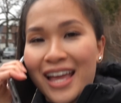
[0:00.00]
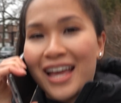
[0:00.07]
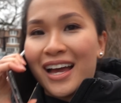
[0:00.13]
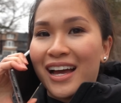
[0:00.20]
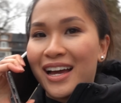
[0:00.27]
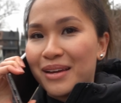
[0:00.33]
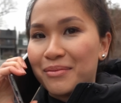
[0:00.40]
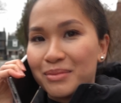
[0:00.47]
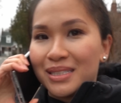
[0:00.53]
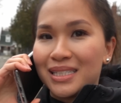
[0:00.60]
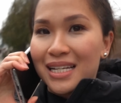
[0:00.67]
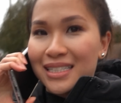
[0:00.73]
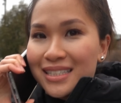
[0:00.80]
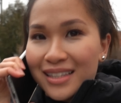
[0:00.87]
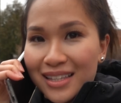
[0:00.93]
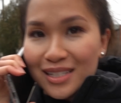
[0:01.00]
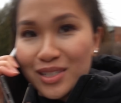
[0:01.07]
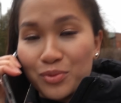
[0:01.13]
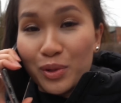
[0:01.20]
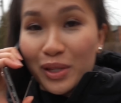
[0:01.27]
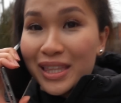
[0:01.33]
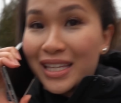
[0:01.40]
I'm testing this
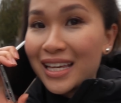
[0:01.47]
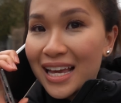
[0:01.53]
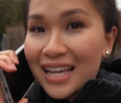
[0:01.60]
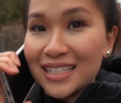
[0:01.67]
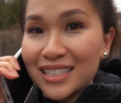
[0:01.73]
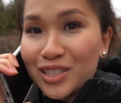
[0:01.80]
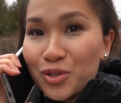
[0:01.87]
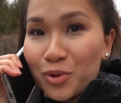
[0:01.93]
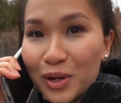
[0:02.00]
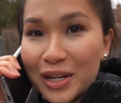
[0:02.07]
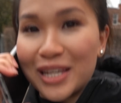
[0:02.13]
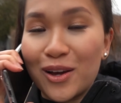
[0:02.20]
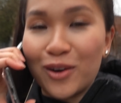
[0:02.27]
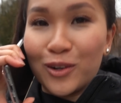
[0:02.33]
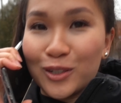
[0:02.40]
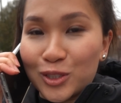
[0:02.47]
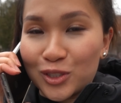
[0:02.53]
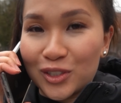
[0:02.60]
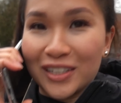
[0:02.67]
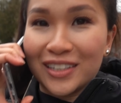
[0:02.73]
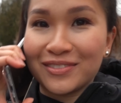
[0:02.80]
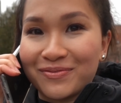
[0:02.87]
with the S20
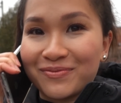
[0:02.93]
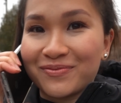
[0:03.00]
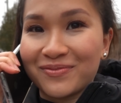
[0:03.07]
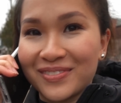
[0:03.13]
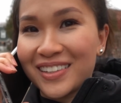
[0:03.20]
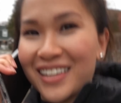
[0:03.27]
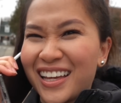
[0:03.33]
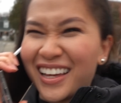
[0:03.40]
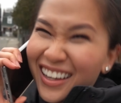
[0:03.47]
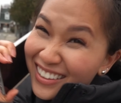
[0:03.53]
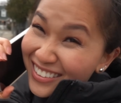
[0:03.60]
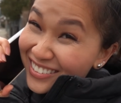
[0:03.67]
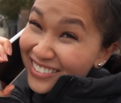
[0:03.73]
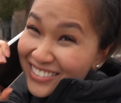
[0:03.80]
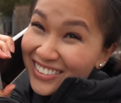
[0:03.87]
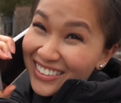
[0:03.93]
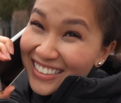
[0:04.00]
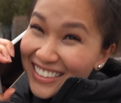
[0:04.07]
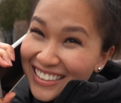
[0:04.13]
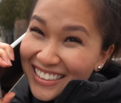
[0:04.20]
Ultra. How you do it?